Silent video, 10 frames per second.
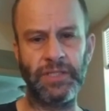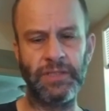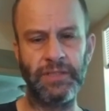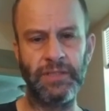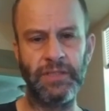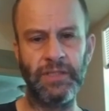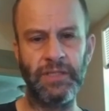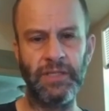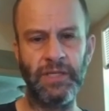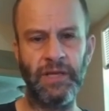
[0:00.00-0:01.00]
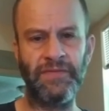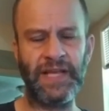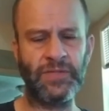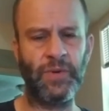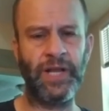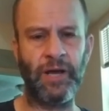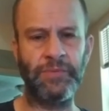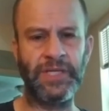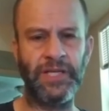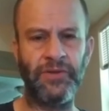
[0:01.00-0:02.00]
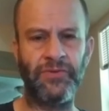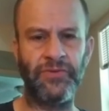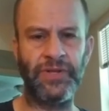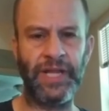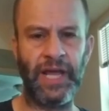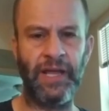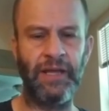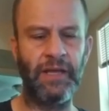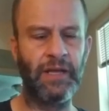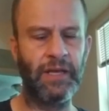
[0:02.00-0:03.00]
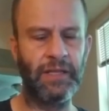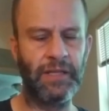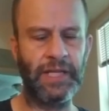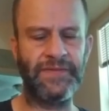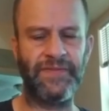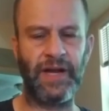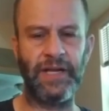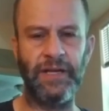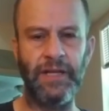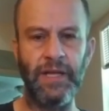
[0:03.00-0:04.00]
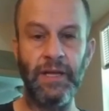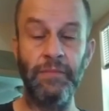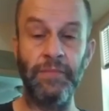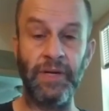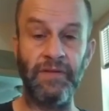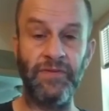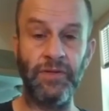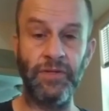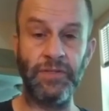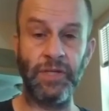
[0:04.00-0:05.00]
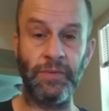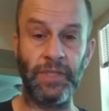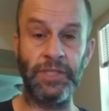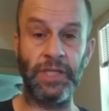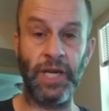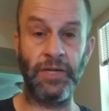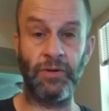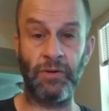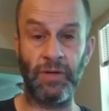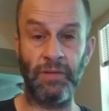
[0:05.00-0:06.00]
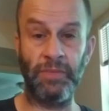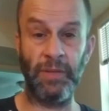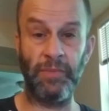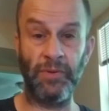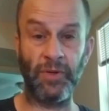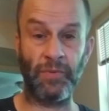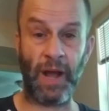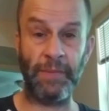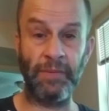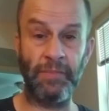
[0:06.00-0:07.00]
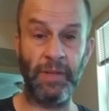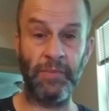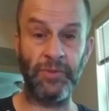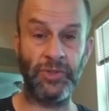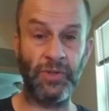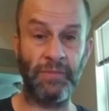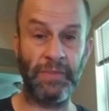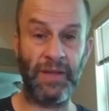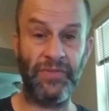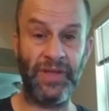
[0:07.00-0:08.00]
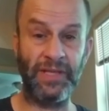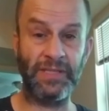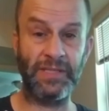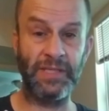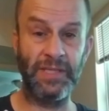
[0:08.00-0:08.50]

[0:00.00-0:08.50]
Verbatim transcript: it. If that's what helps get you through the day, that's fine. But if you're using religion and you're hurting people, you're robbing people, you're doing bad things,